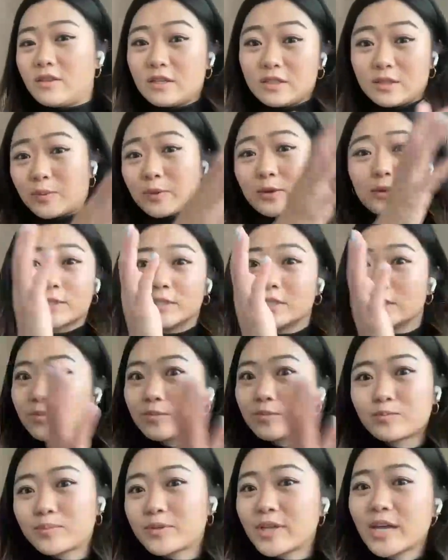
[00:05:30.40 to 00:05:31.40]
this person's
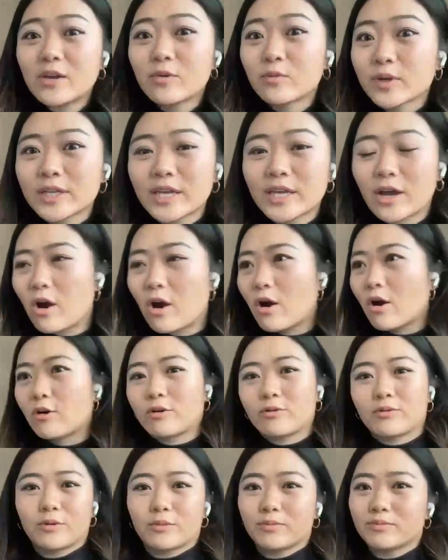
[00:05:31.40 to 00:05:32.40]
playing really hard
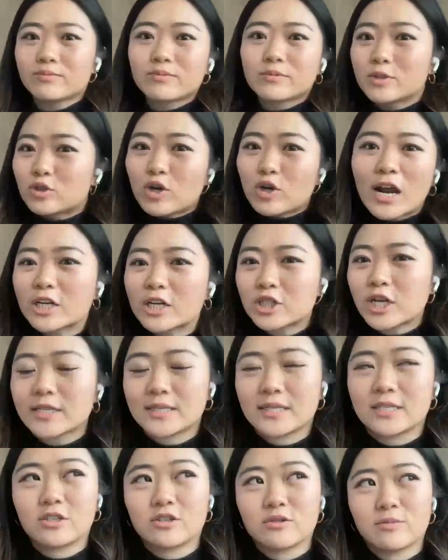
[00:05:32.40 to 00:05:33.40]
or they're
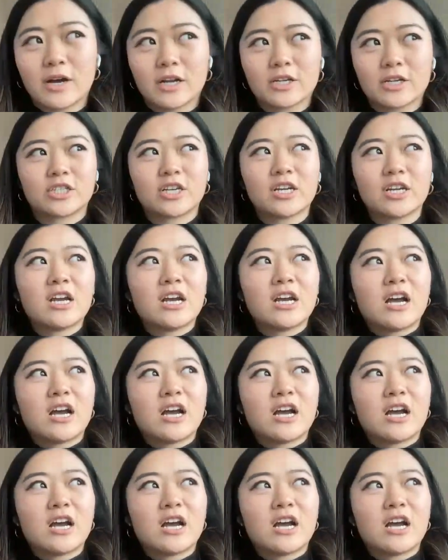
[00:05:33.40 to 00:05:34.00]
strategizing too much.